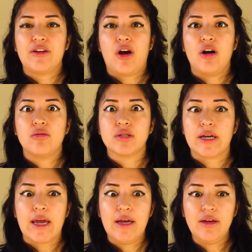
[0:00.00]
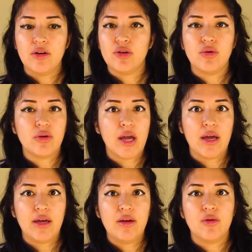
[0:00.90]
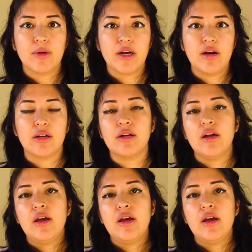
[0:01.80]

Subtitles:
dog was like, hey, are you okay? Oh my God.